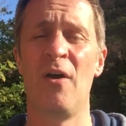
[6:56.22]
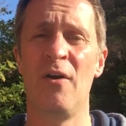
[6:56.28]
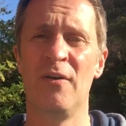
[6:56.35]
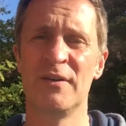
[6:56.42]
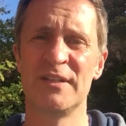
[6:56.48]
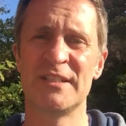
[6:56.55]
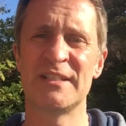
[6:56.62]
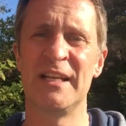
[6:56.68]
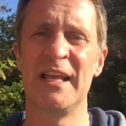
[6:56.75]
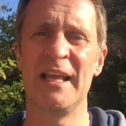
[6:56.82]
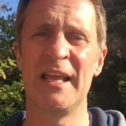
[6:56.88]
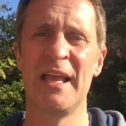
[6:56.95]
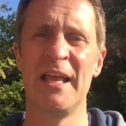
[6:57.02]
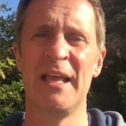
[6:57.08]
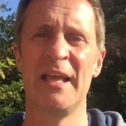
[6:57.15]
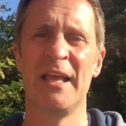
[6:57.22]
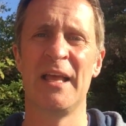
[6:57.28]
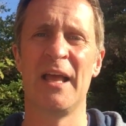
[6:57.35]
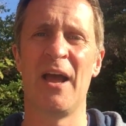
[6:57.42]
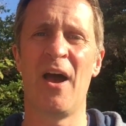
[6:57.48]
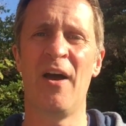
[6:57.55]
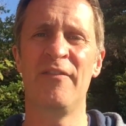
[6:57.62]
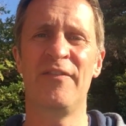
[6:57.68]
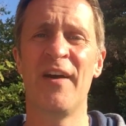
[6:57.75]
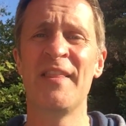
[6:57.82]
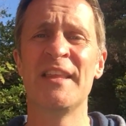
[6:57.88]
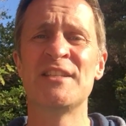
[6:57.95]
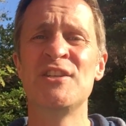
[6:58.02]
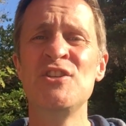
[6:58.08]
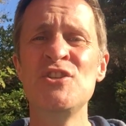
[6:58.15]
Honestly, I find
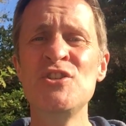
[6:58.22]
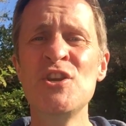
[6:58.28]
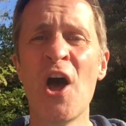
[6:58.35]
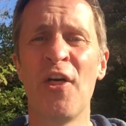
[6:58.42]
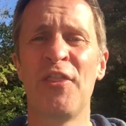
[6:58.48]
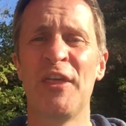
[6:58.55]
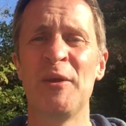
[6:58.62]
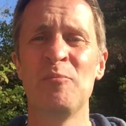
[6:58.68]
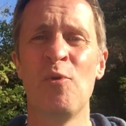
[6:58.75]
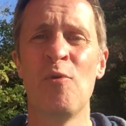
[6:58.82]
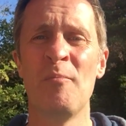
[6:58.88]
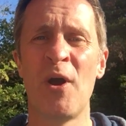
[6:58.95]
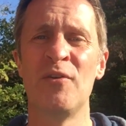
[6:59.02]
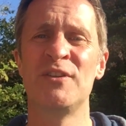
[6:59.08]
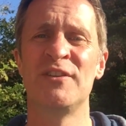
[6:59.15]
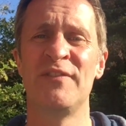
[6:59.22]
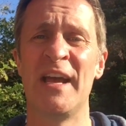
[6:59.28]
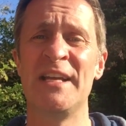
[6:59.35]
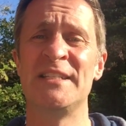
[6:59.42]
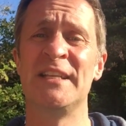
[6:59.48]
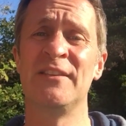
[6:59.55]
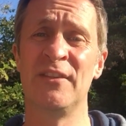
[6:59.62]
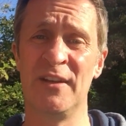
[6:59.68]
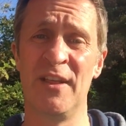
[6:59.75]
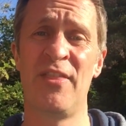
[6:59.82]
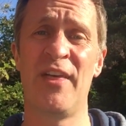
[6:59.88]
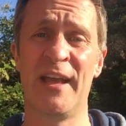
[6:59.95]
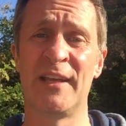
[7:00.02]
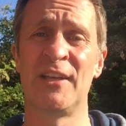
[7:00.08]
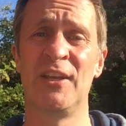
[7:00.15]
there's nothing more motivating than a
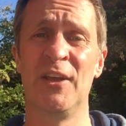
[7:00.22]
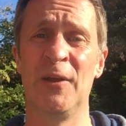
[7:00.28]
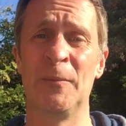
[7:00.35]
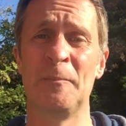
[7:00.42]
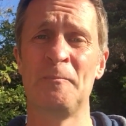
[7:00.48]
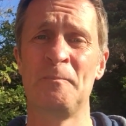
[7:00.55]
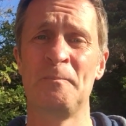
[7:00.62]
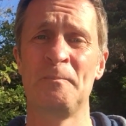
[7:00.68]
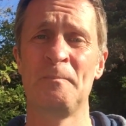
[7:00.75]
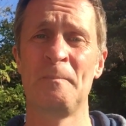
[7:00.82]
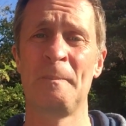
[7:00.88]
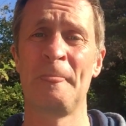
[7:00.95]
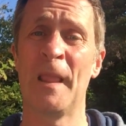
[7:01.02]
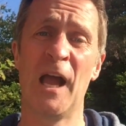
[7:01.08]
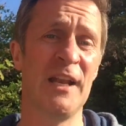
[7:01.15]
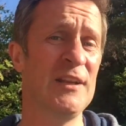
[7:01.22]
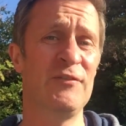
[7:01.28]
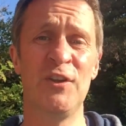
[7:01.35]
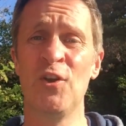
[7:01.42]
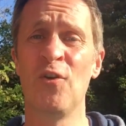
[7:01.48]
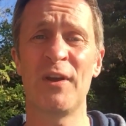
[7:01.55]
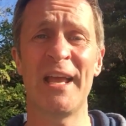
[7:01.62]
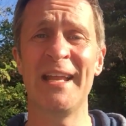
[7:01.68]
thank you. And if you're not